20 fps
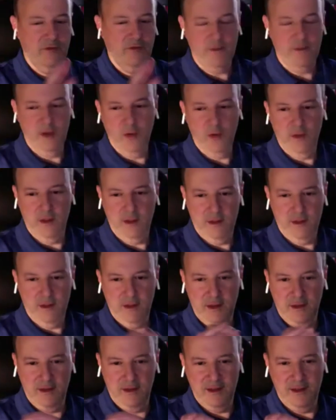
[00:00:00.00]
learning from
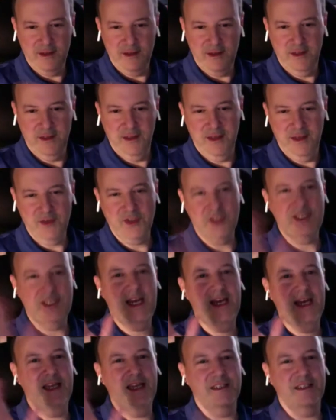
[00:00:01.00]
you.
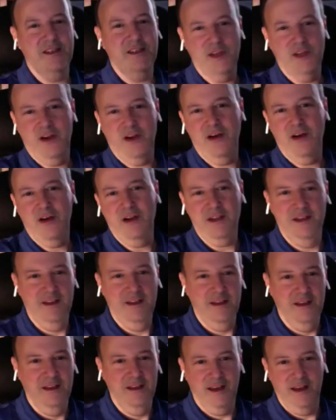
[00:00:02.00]
There's a science and there's the
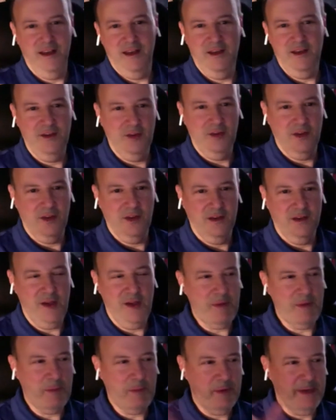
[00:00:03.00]
art, and you
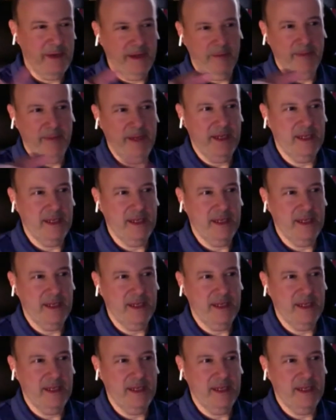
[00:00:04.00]
could. I remember